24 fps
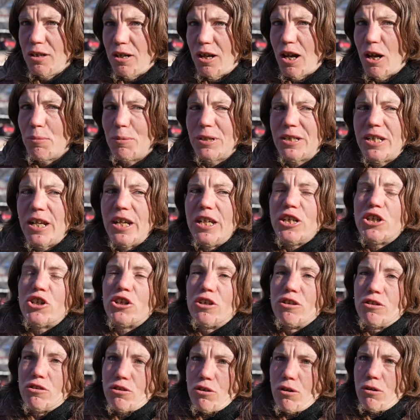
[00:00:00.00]

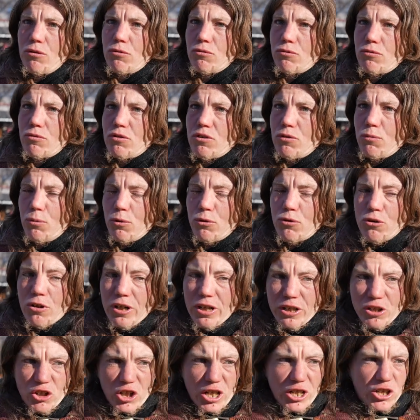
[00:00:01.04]
Habitation zones, we're
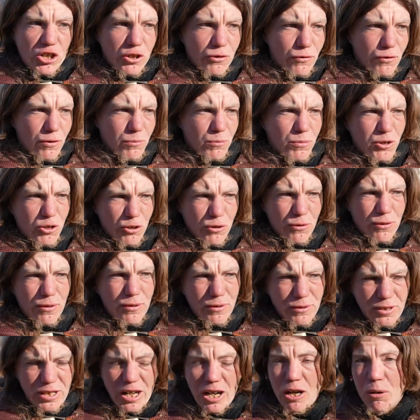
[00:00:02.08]
trying to change it from
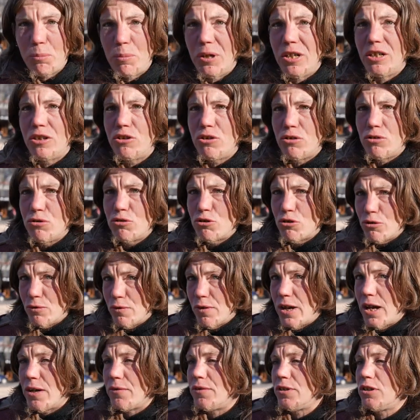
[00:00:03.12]
camping to
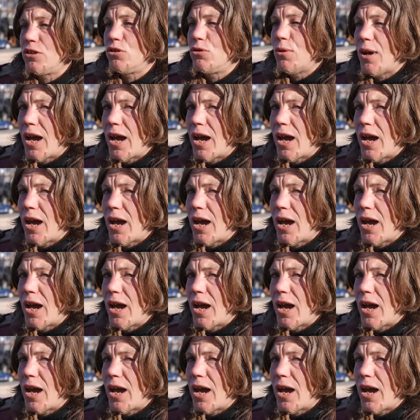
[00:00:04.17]
surviving to